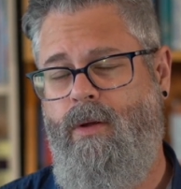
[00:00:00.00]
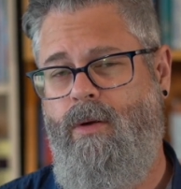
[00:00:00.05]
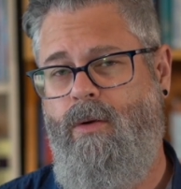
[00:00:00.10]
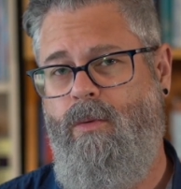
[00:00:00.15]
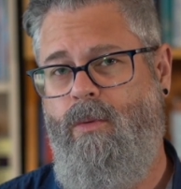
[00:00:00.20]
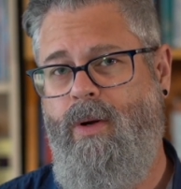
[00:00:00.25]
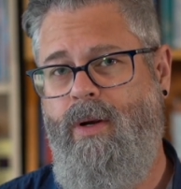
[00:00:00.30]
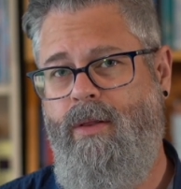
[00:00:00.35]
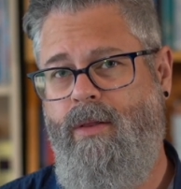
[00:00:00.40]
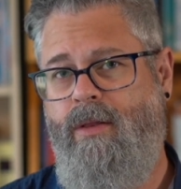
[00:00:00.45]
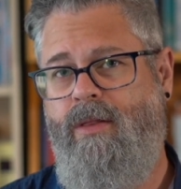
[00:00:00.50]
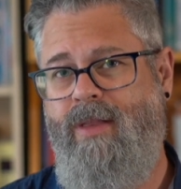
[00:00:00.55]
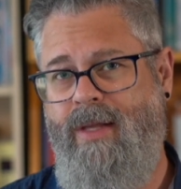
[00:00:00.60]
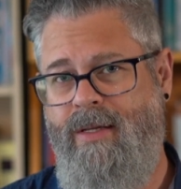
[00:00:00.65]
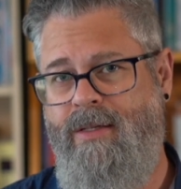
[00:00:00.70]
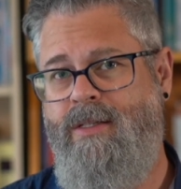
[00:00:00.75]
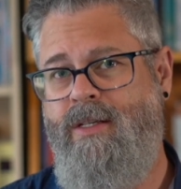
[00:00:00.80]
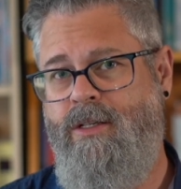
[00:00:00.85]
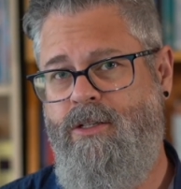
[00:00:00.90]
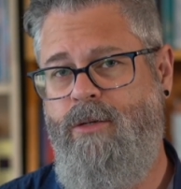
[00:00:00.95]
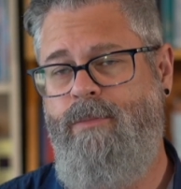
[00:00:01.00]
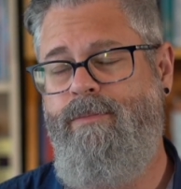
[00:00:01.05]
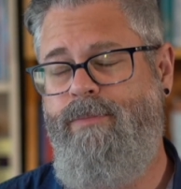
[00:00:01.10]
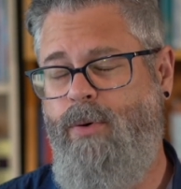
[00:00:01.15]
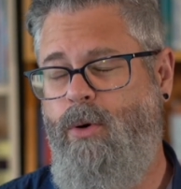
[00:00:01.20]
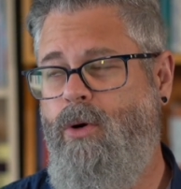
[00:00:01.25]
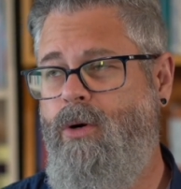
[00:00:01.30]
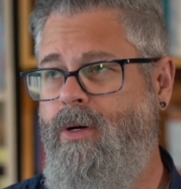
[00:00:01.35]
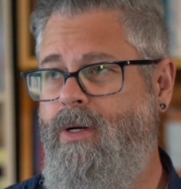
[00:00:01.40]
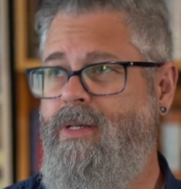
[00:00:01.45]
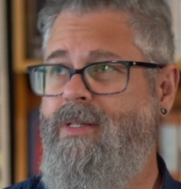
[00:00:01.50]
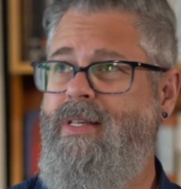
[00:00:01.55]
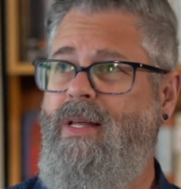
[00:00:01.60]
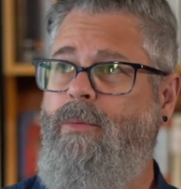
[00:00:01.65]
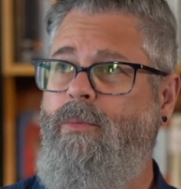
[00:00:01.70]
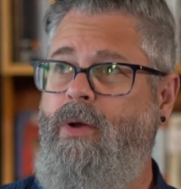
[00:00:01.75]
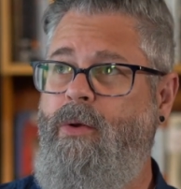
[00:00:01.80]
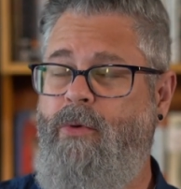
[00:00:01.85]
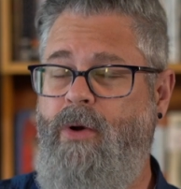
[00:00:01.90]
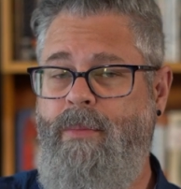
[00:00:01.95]
One of the things that's important is
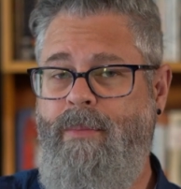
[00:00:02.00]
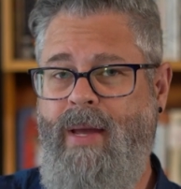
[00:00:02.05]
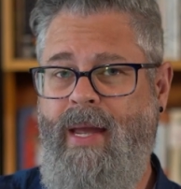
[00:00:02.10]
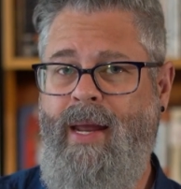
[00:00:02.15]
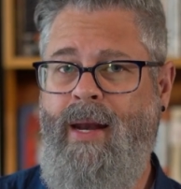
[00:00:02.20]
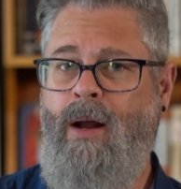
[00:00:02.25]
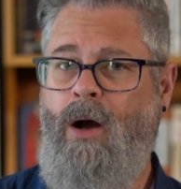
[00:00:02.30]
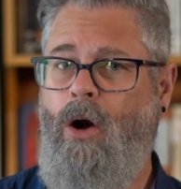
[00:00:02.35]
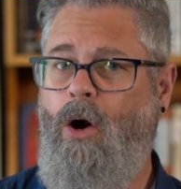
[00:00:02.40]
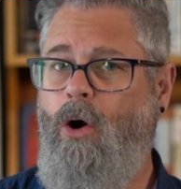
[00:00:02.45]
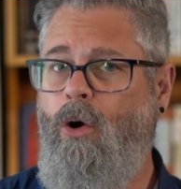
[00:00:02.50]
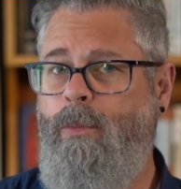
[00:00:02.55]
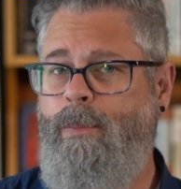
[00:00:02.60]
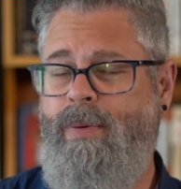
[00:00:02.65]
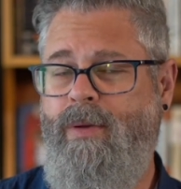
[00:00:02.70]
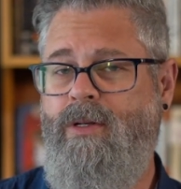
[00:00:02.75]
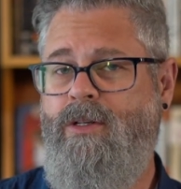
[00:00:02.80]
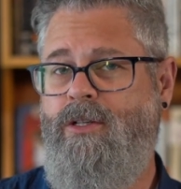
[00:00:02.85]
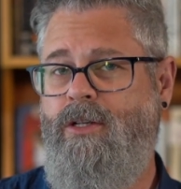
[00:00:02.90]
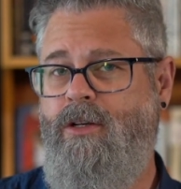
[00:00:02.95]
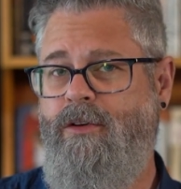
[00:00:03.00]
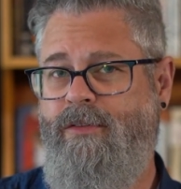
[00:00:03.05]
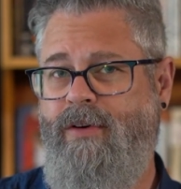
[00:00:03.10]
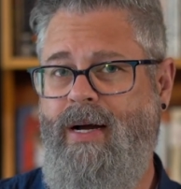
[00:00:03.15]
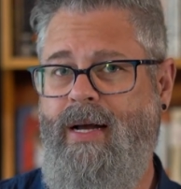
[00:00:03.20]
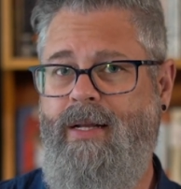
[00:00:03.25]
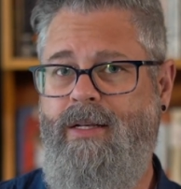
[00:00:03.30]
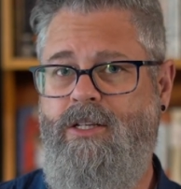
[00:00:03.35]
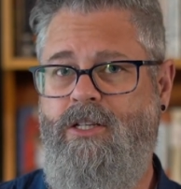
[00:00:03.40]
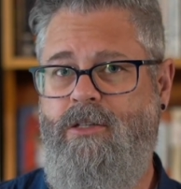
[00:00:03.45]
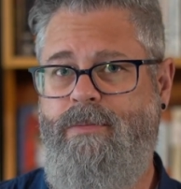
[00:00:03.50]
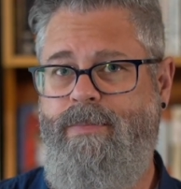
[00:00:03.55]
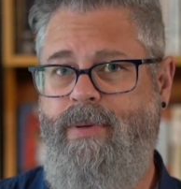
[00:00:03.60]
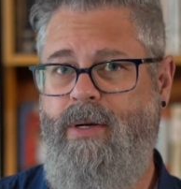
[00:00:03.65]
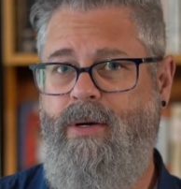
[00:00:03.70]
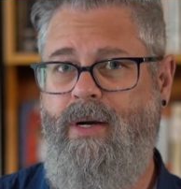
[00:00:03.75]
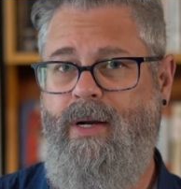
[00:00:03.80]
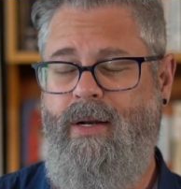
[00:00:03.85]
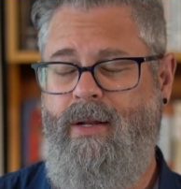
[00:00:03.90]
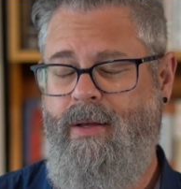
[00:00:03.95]
that we remain open to divine
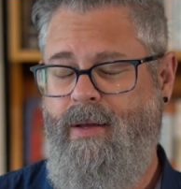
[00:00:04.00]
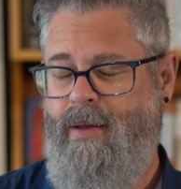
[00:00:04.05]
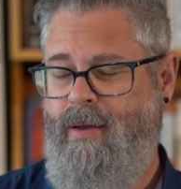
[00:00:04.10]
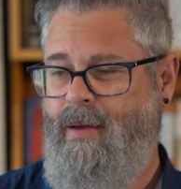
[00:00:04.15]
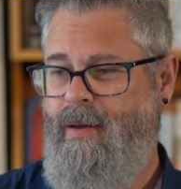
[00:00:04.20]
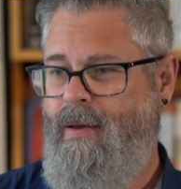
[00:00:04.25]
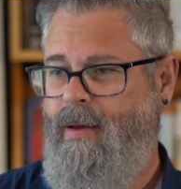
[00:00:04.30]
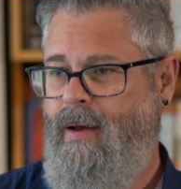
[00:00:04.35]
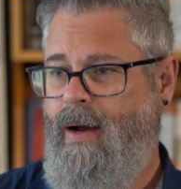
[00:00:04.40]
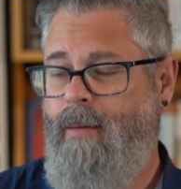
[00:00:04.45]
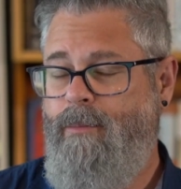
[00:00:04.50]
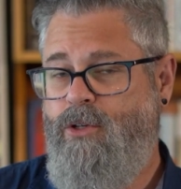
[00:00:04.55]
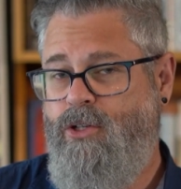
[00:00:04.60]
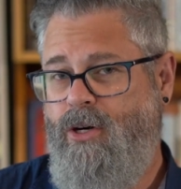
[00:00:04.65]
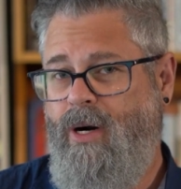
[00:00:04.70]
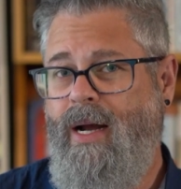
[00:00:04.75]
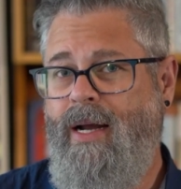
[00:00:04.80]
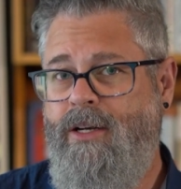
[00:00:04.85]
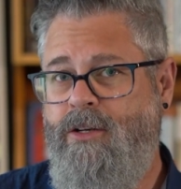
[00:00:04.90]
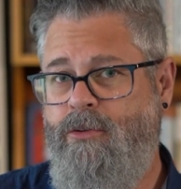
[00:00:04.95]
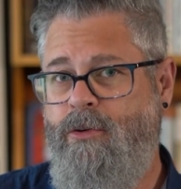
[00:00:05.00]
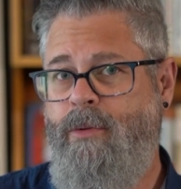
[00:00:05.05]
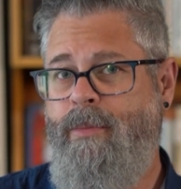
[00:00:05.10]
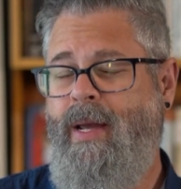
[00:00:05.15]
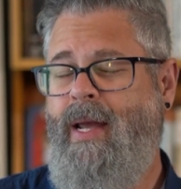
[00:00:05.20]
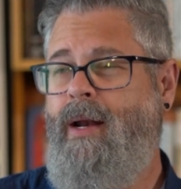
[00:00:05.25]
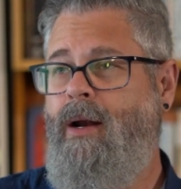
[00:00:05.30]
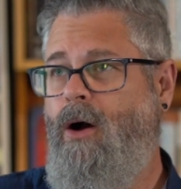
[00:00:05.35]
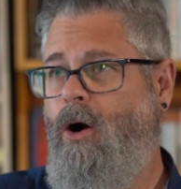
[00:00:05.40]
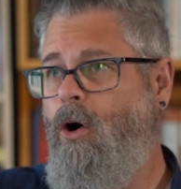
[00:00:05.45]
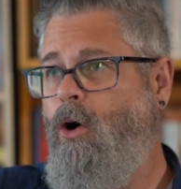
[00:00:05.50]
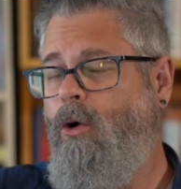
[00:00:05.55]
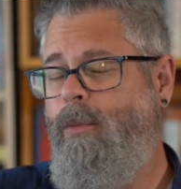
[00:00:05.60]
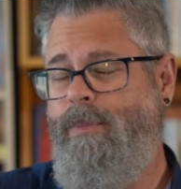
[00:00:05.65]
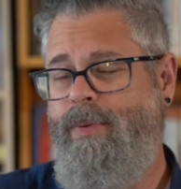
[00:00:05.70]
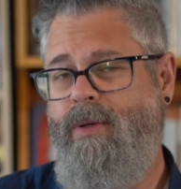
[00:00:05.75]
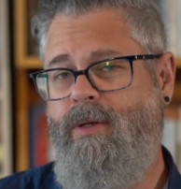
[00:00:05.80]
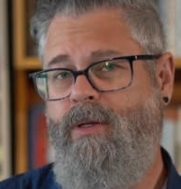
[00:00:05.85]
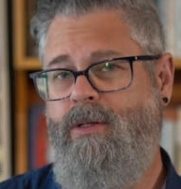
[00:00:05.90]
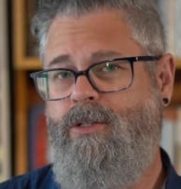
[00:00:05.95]
spirit. I'm trying to remain
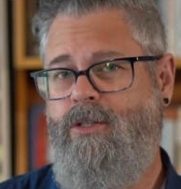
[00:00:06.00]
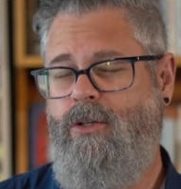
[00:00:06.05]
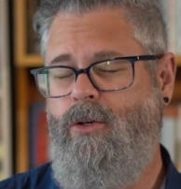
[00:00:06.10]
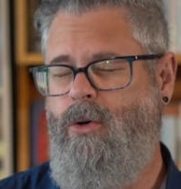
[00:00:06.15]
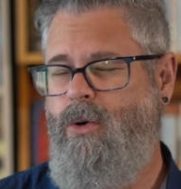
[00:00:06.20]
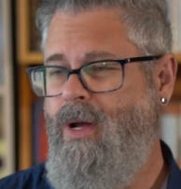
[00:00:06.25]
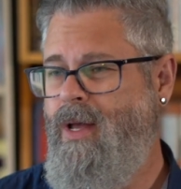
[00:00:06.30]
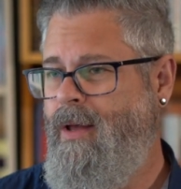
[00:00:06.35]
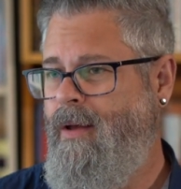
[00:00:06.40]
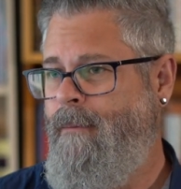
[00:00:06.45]
open to